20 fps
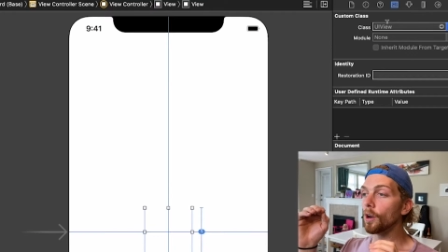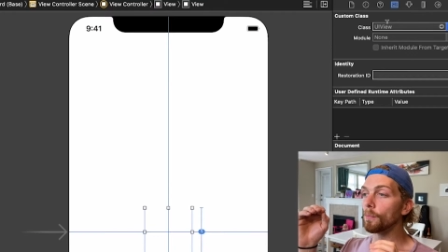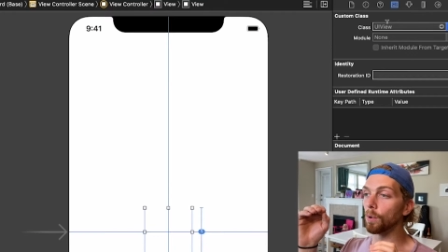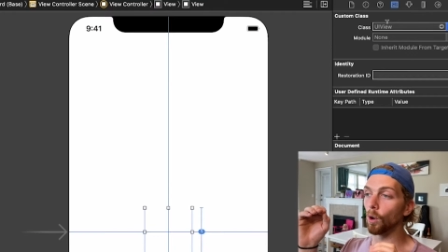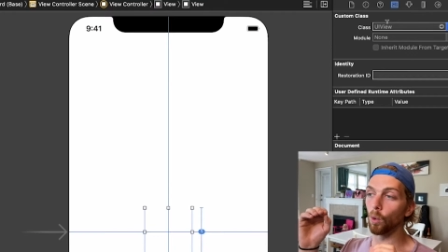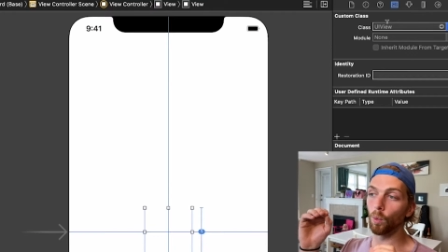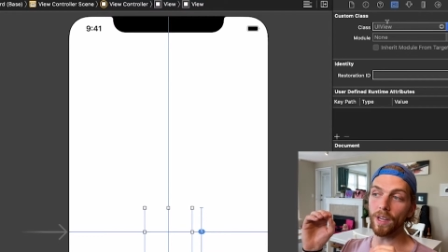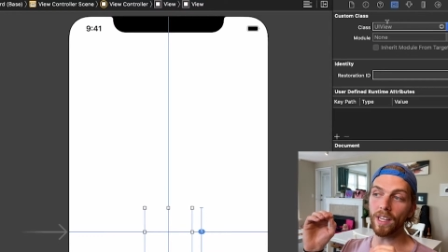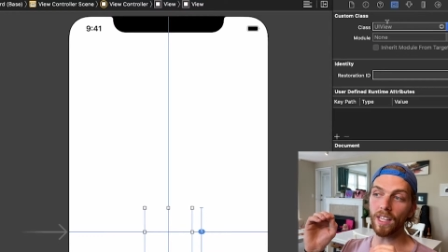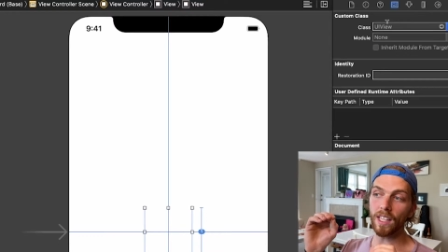
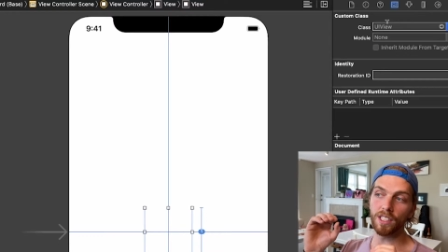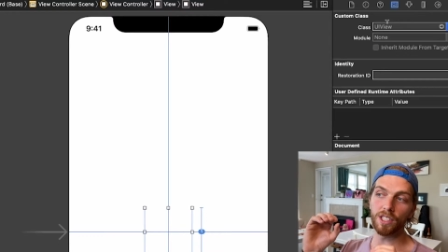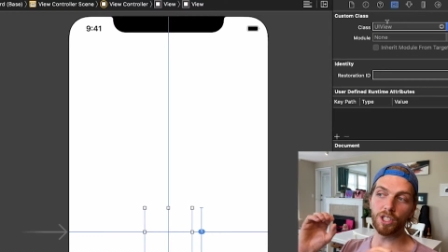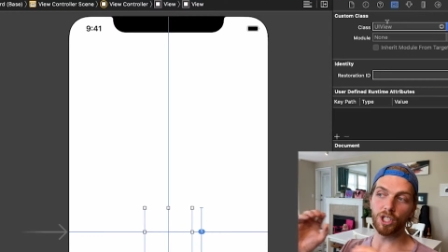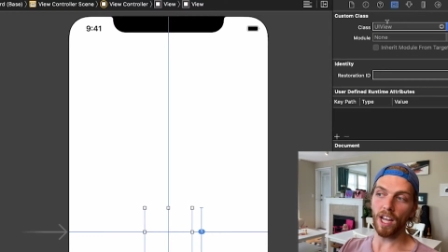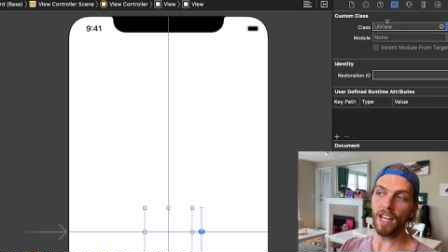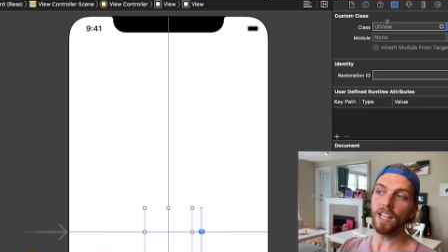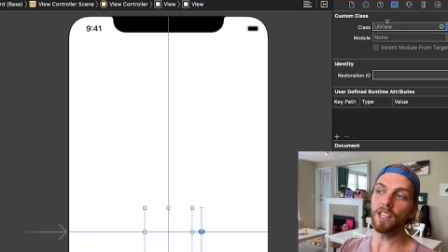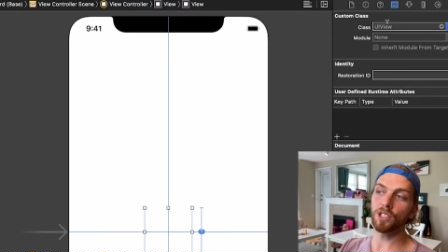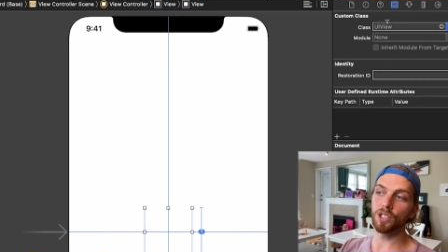But we can
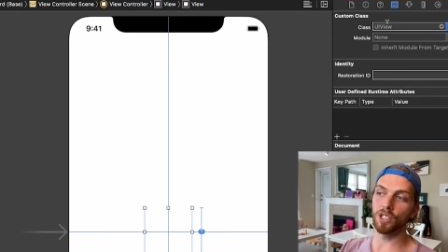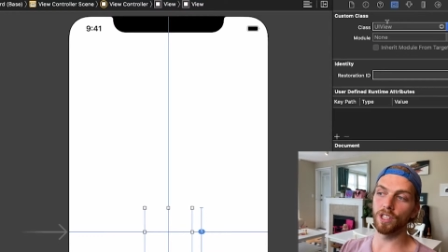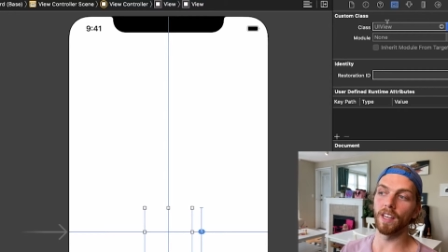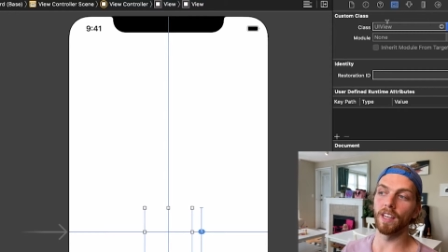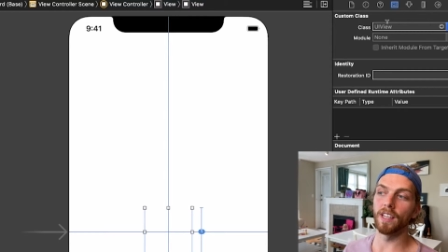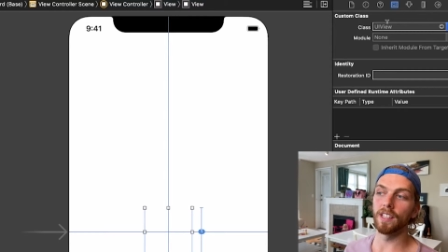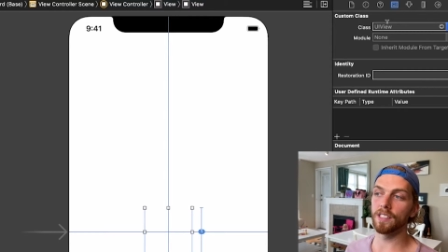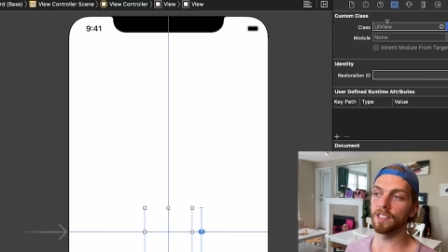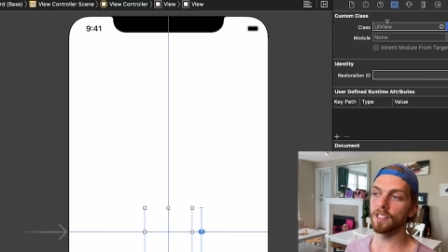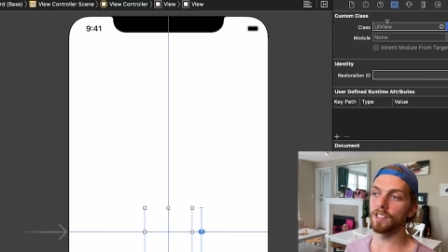change
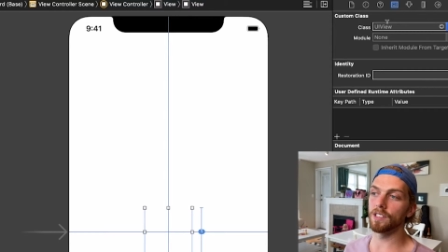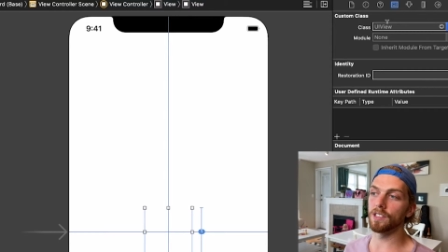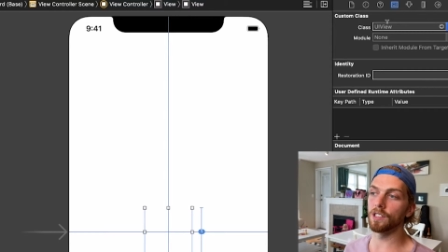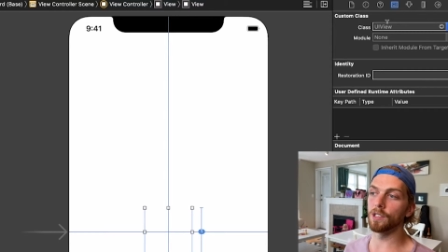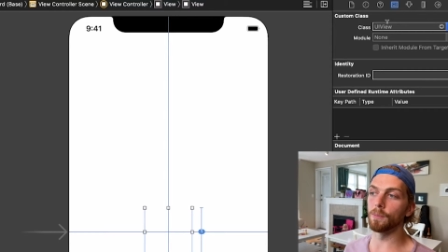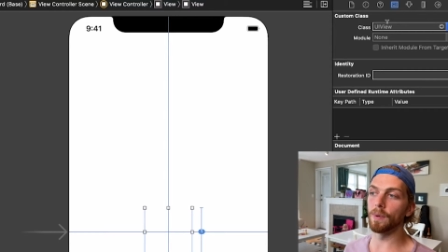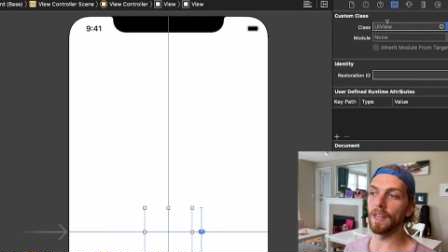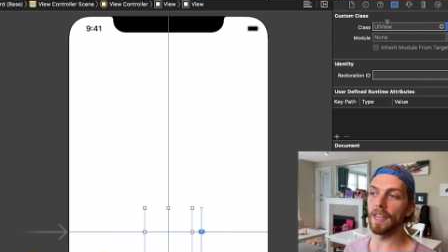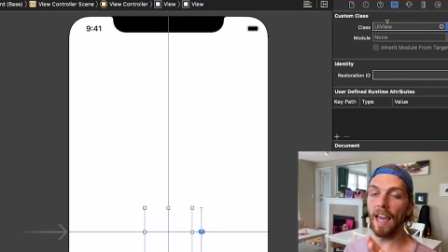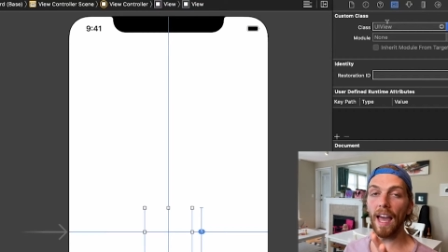this
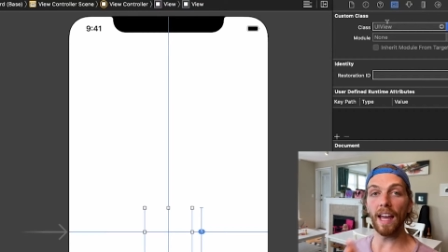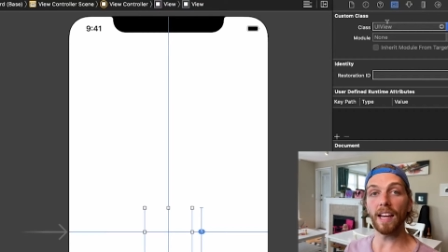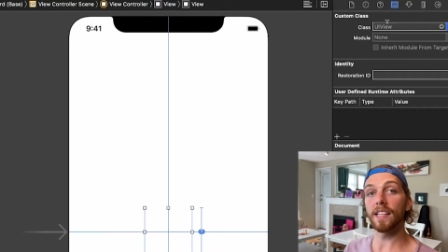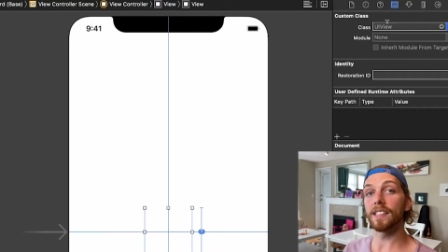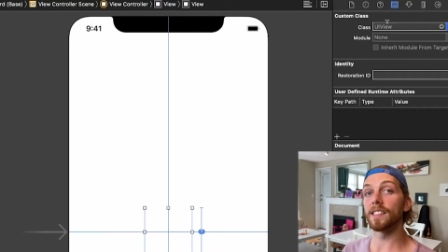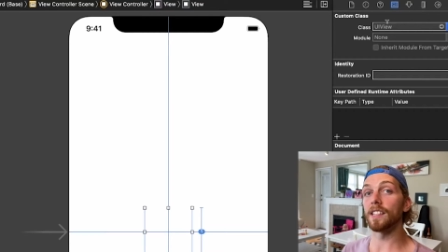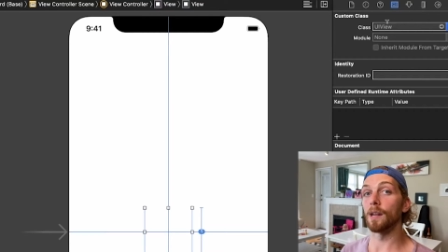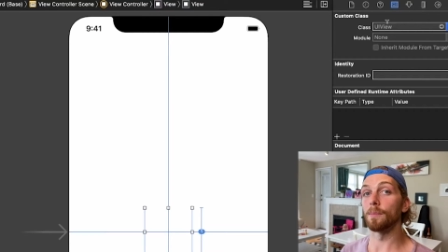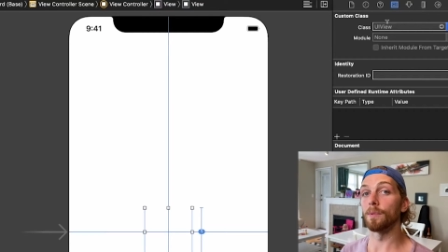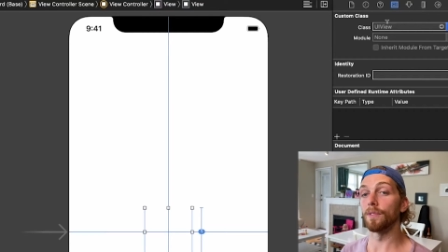to be any
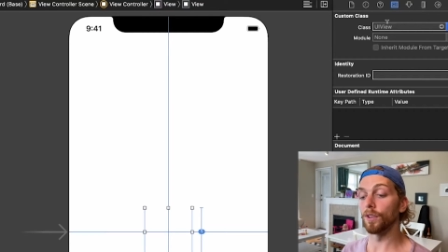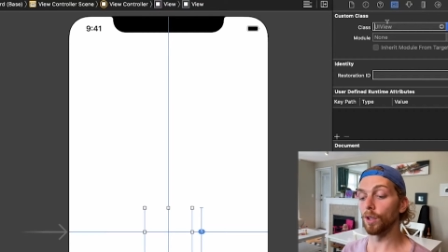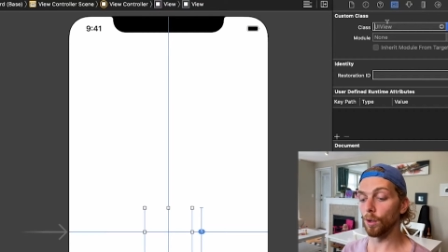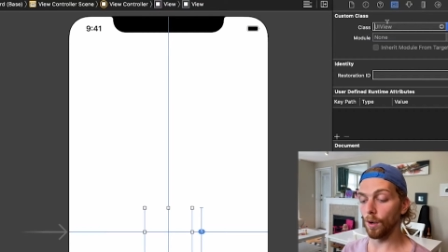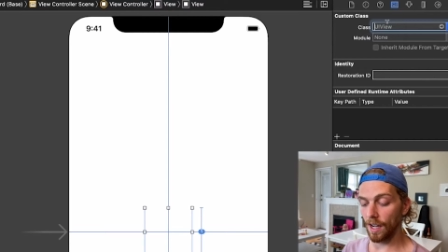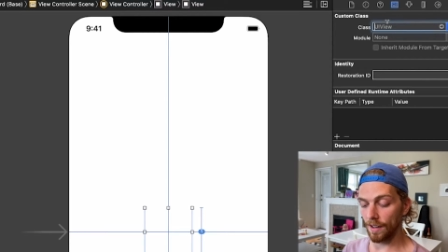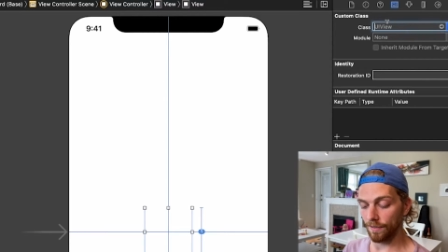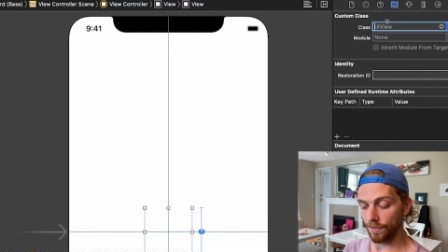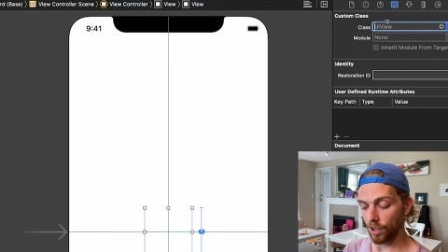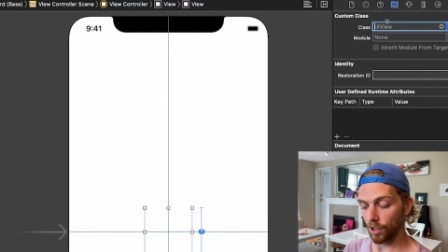type of
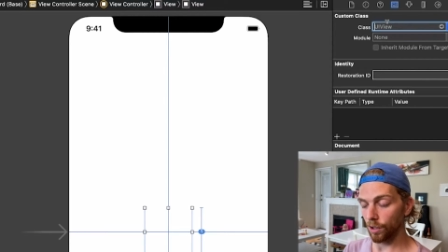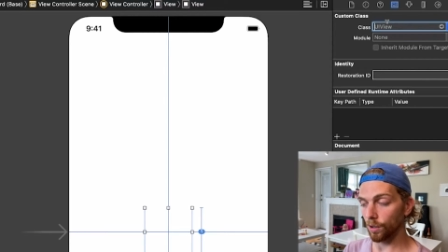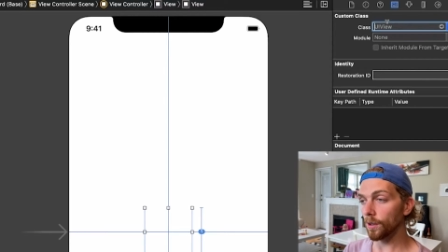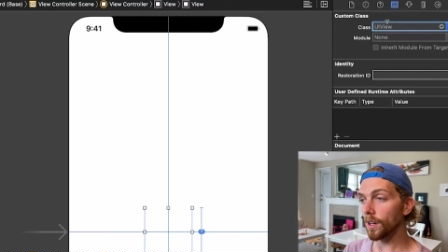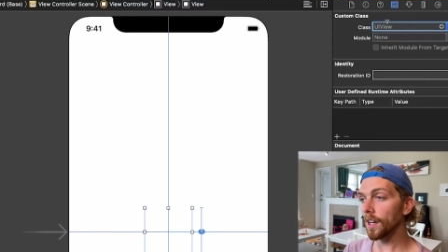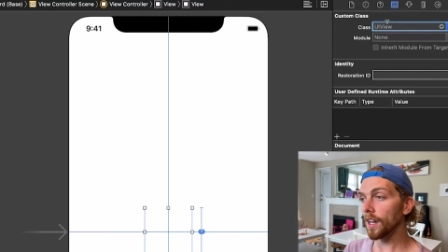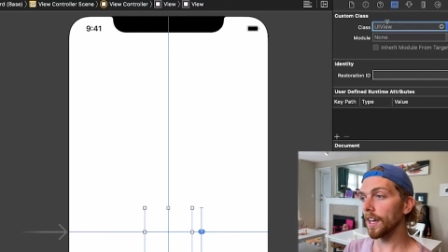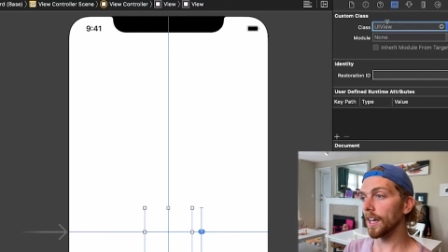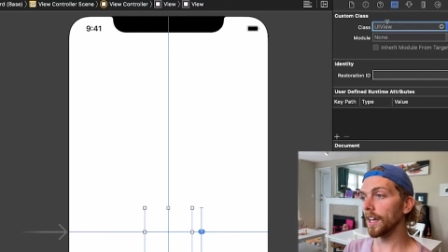UI view,